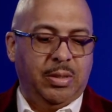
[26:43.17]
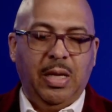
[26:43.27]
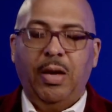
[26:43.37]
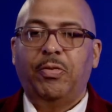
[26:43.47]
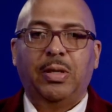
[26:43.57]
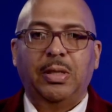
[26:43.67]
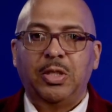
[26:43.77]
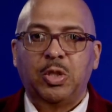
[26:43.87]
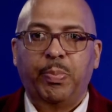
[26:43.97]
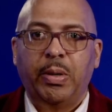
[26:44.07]
definitely
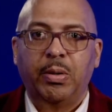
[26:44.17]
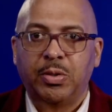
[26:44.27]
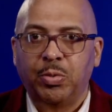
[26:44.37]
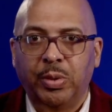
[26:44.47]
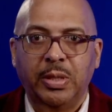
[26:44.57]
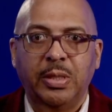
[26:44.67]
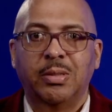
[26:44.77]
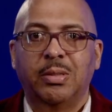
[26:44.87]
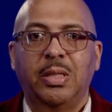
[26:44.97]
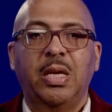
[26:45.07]
spiritually,
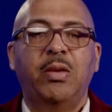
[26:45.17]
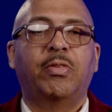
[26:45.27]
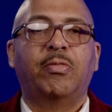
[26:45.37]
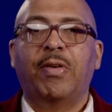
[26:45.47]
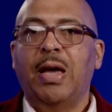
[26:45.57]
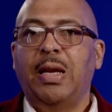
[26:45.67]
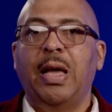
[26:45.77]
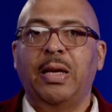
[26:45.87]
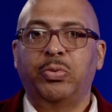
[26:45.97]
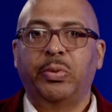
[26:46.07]
even
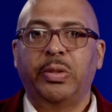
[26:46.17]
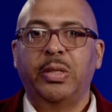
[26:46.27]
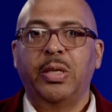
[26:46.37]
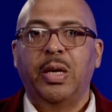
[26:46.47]
financially.